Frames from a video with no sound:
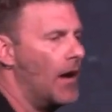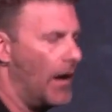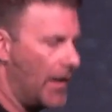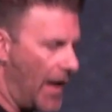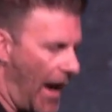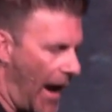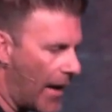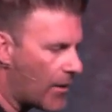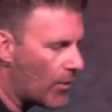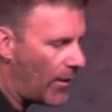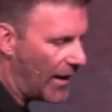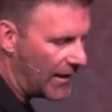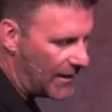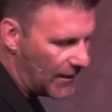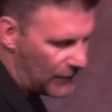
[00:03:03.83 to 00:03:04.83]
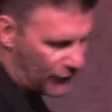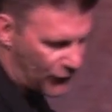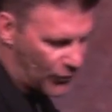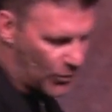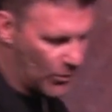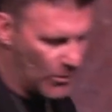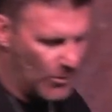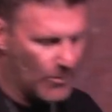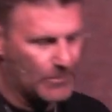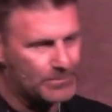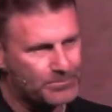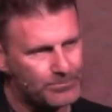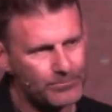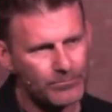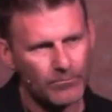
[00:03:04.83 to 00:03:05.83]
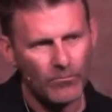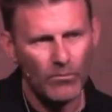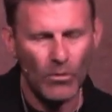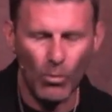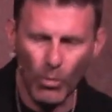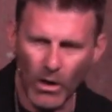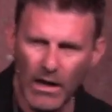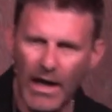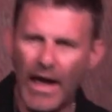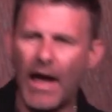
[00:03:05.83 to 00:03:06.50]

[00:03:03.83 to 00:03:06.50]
on how do I get through what I